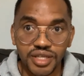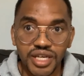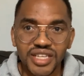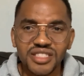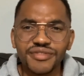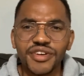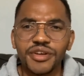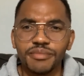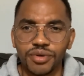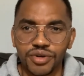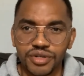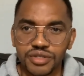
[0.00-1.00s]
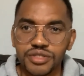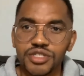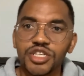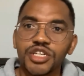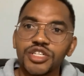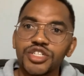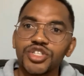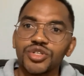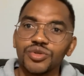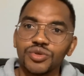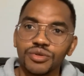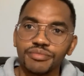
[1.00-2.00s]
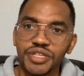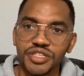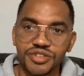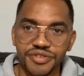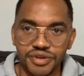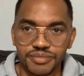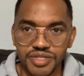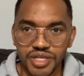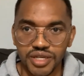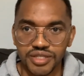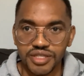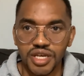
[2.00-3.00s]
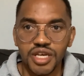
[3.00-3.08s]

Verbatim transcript: It's very important to be circumcised.